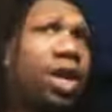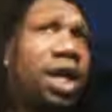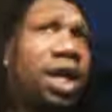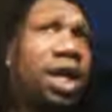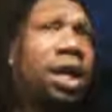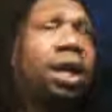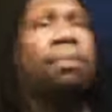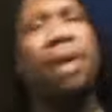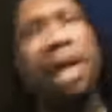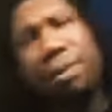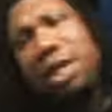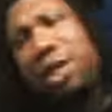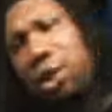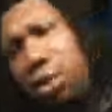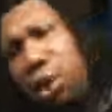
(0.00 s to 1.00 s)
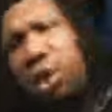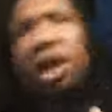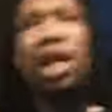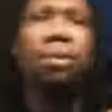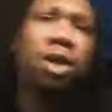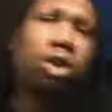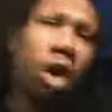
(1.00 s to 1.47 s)
really, but I mean
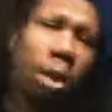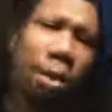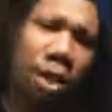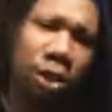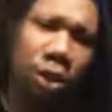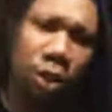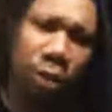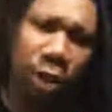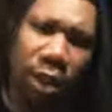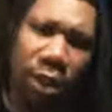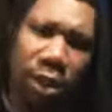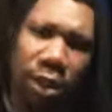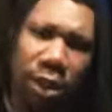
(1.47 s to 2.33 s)
Switzerland, let me talk about the Swiss.